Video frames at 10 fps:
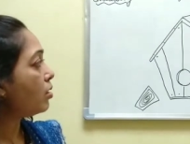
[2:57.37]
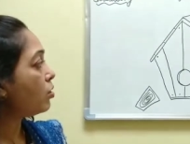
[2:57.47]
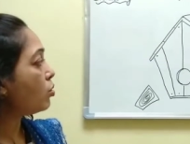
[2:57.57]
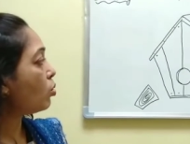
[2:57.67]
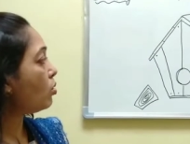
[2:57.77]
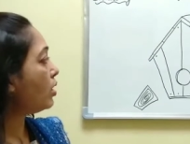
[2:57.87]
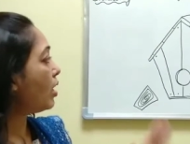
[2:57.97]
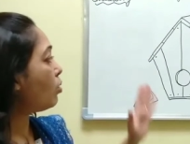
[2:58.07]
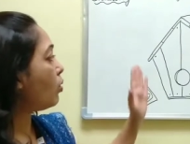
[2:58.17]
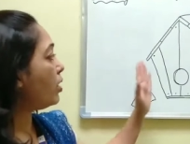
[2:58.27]
So they
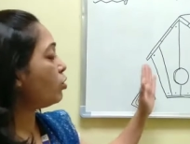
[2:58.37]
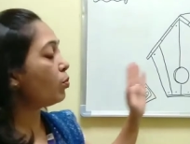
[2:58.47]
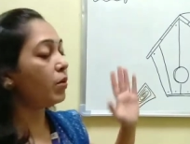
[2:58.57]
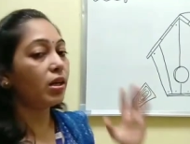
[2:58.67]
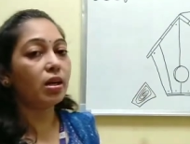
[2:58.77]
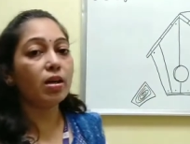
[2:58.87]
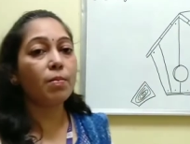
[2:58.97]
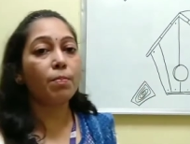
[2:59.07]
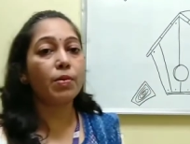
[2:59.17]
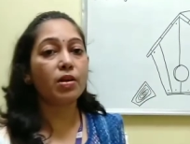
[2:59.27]
are going to build
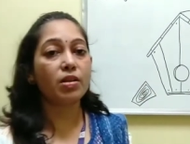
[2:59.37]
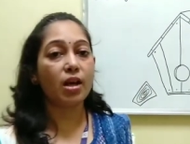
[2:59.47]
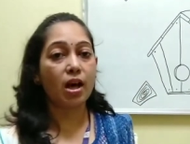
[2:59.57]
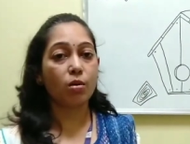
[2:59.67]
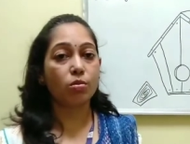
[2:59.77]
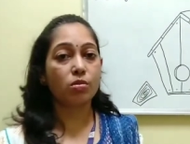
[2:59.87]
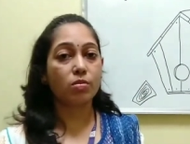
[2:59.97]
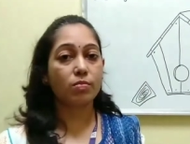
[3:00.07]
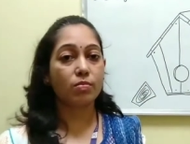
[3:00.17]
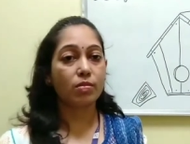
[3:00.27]
a bird house.
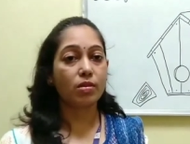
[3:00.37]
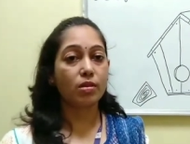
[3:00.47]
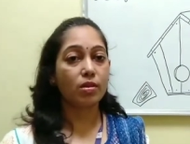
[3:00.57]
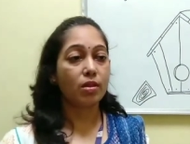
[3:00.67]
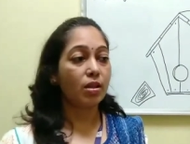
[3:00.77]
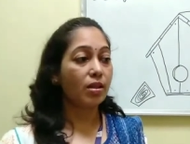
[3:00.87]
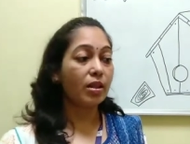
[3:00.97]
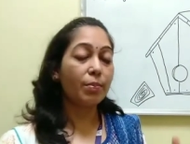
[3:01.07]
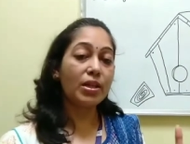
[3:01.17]
They